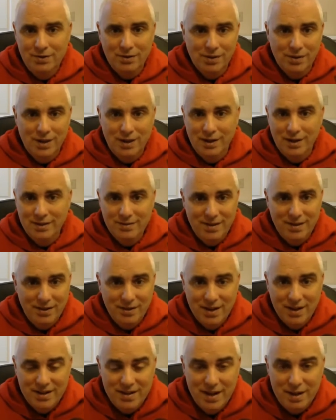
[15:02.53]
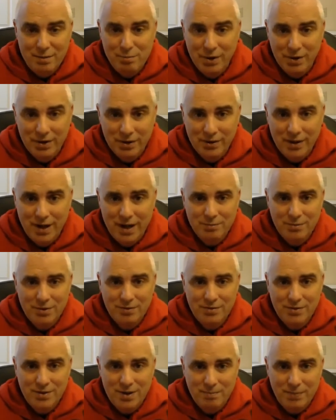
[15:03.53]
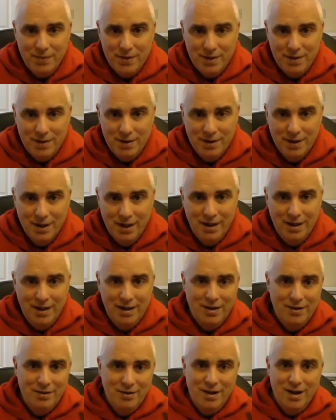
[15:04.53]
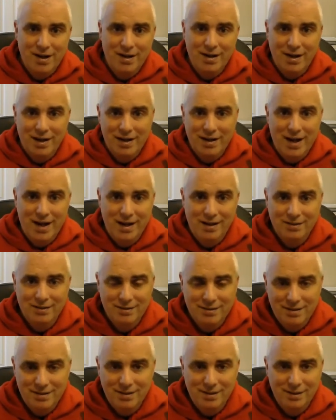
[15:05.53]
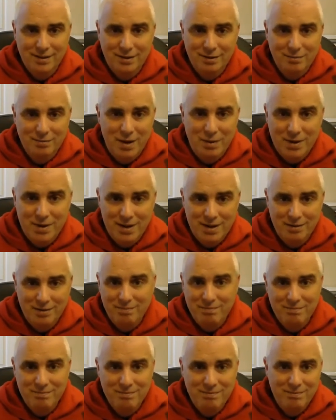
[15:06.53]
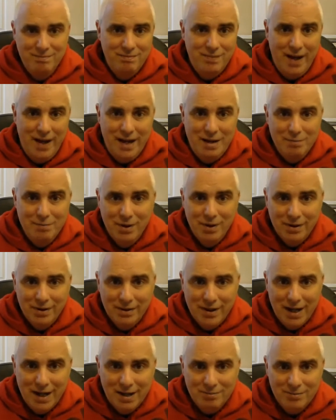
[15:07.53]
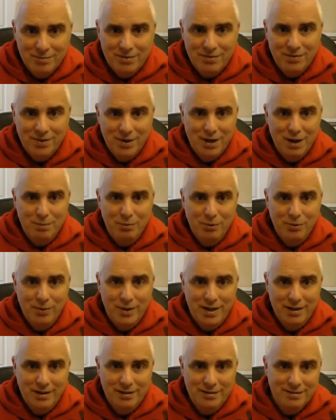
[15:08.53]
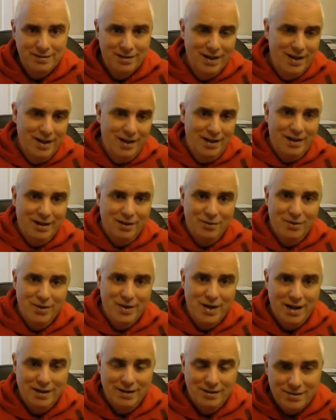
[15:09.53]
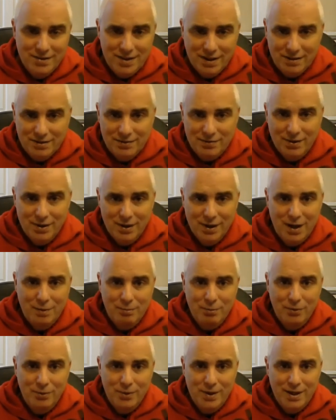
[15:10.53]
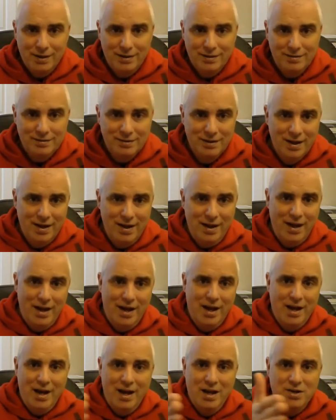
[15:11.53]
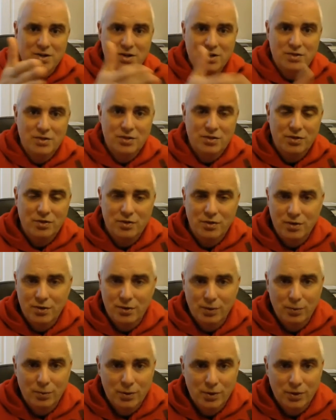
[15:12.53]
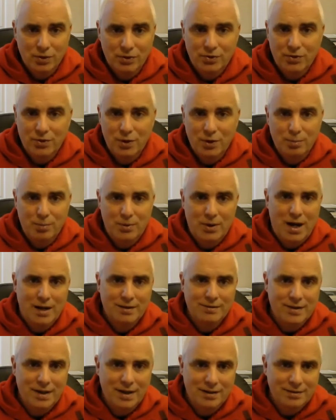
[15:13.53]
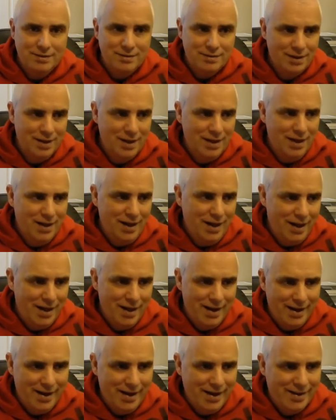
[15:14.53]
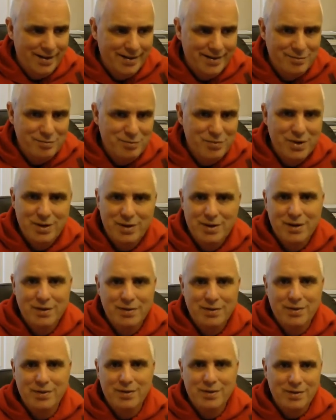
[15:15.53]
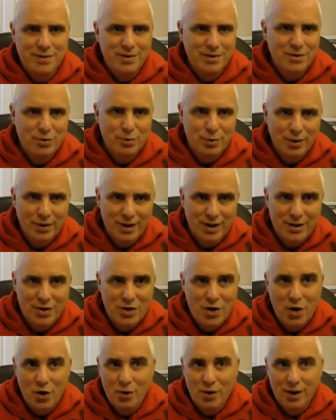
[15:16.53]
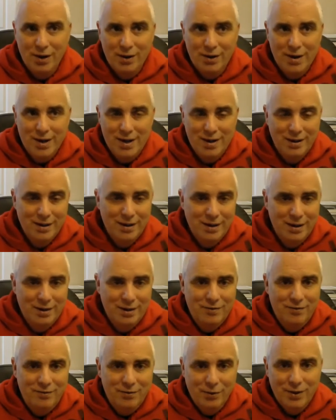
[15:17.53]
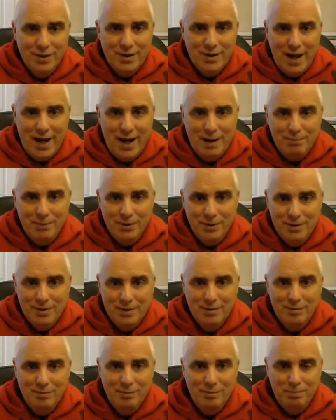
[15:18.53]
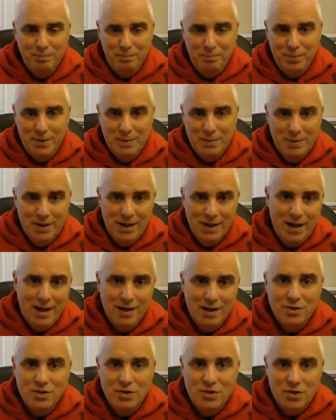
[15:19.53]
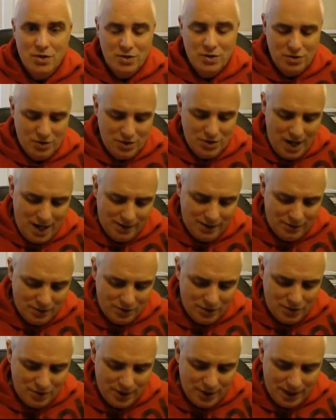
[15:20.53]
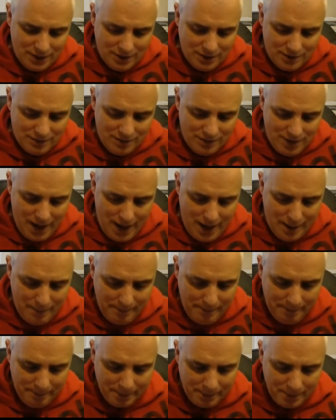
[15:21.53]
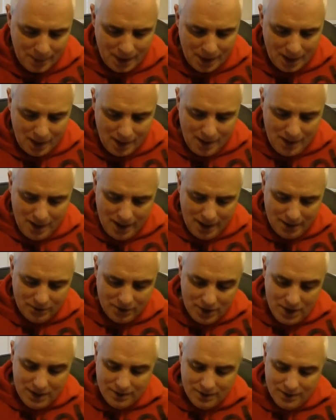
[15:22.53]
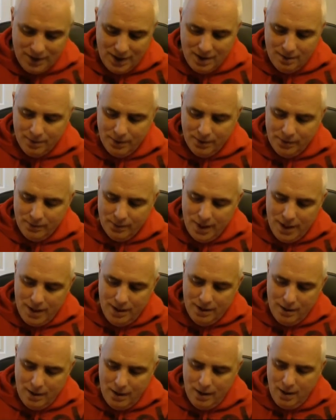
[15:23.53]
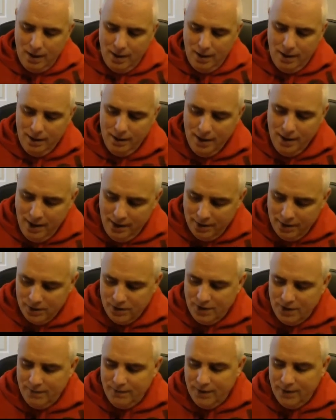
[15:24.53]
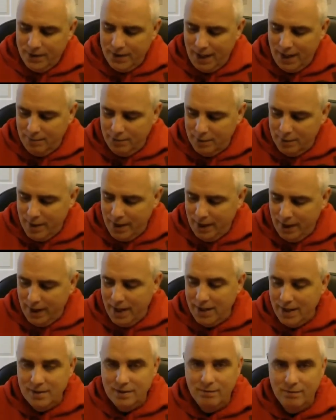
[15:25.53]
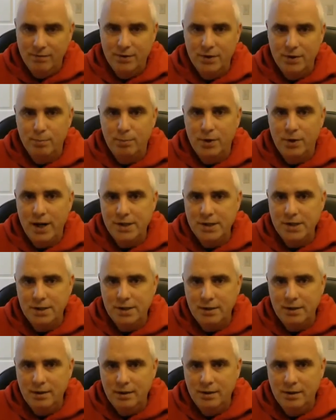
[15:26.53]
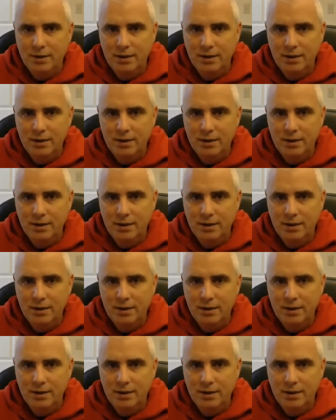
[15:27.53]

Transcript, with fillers: So let, let's say you're on 10 milligrams of something, you know, cutting it down to maybe eight milligrams for a couple weeks, and then going down to six for a couple weeks, and, and just do a real slow process. And, and you know, th- th- there's really no hurry for it to happen. But, but again, you use your doctor's direction for that. Uh, so you can see number three, uh, there's different types of medication for depression.